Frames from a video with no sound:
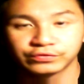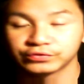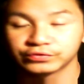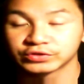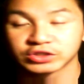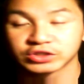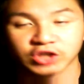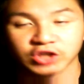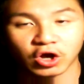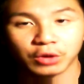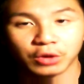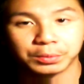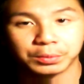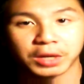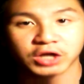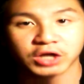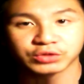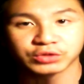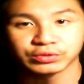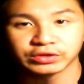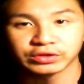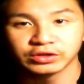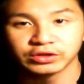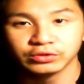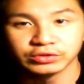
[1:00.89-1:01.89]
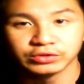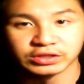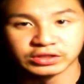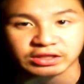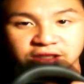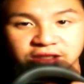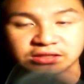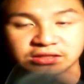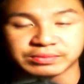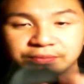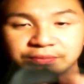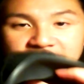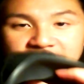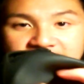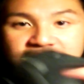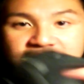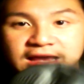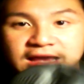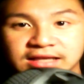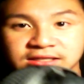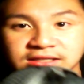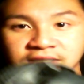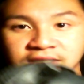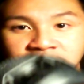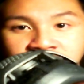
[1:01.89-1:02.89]
so much with using this
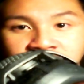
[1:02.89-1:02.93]
mask